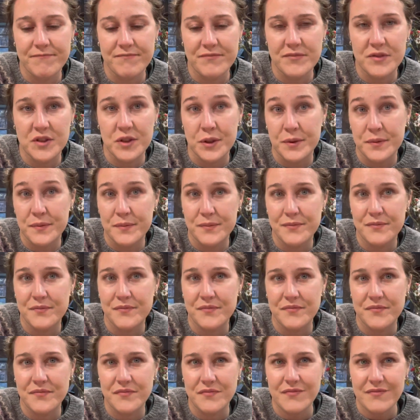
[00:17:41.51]
So
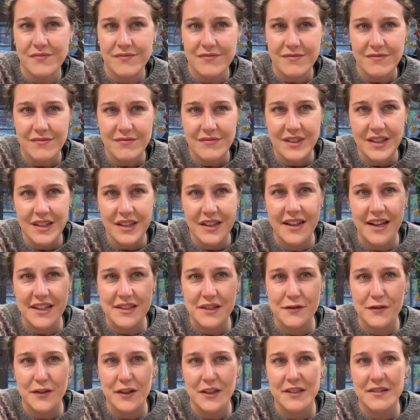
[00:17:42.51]
that's
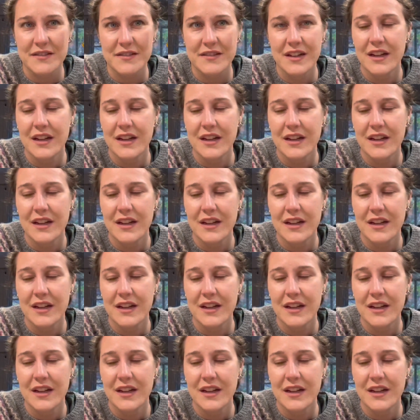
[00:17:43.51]
fun.